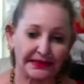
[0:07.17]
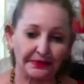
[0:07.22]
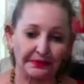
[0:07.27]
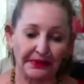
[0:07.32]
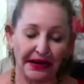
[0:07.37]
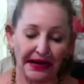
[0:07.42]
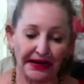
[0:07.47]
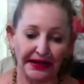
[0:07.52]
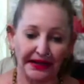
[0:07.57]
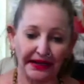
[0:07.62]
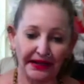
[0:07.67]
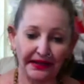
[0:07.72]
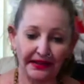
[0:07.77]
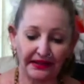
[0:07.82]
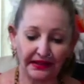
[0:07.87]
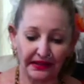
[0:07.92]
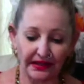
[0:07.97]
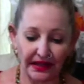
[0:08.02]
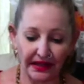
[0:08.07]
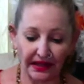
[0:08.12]
and money,
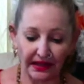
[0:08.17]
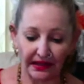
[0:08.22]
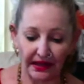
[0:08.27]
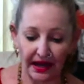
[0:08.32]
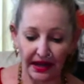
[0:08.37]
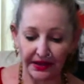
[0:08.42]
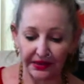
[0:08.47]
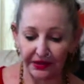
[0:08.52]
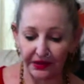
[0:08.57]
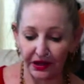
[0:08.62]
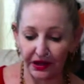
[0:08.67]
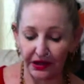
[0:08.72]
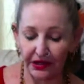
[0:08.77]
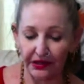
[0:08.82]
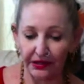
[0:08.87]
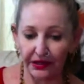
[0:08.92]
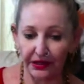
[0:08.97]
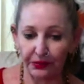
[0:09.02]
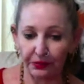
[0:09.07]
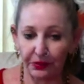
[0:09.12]
that I thought
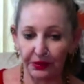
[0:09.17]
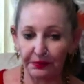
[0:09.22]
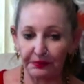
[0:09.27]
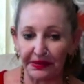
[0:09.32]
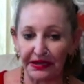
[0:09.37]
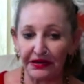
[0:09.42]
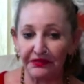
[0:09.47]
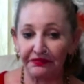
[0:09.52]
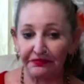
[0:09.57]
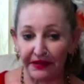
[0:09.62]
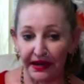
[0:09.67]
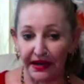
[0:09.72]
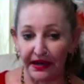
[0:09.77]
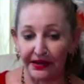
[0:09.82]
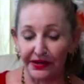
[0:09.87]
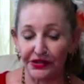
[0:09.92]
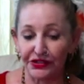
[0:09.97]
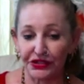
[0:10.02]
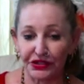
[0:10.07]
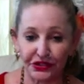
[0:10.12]
it would be
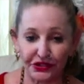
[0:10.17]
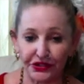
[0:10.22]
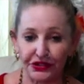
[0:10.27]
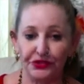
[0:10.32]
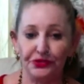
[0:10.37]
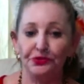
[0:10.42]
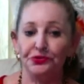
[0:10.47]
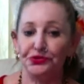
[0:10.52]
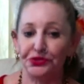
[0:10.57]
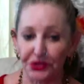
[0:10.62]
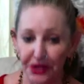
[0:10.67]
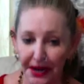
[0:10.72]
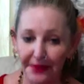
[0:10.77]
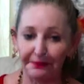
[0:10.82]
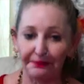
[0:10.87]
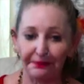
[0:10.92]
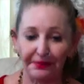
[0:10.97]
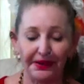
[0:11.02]
fair to do Trump